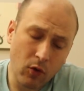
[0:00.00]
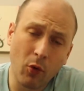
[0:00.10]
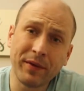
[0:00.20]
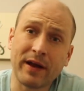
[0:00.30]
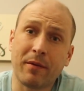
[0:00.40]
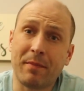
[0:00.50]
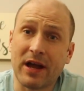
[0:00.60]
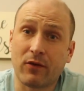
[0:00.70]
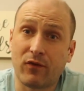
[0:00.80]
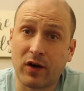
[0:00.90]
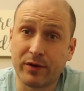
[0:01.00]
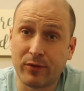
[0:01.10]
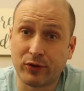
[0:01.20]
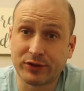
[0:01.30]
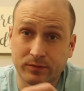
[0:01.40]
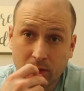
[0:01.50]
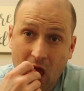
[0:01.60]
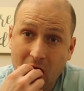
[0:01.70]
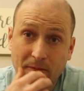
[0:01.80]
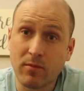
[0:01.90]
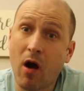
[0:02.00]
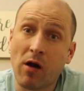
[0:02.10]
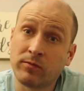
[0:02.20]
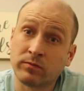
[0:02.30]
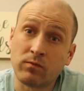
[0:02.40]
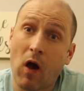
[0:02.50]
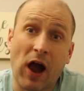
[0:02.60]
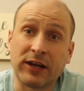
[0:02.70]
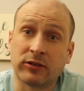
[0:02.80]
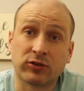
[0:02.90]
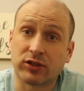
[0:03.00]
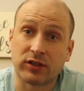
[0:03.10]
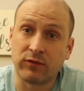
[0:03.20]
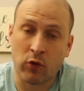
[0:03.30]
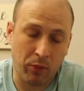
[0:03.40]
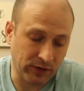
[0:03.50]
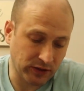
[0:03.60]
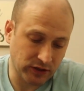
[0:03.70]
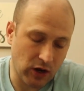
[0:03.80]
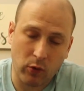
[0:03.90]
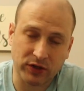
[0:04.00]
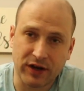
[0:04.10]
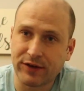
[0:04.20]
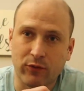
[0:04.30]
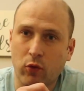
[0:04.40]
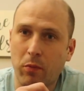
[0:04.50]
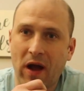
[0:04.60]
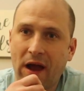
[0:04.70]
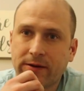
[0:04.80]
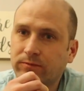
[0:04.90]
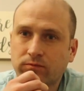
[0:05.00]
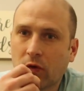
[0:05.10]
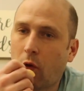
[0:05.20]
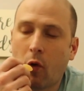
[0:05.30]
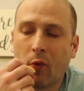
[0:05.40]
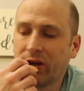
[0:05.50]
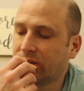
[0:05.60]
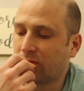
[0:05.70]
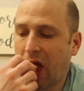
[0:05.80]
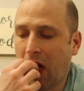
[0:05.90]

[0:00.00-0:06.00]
Opening up a bag of Haribos. I can't just leave it open. I always eat the whole bag. Always.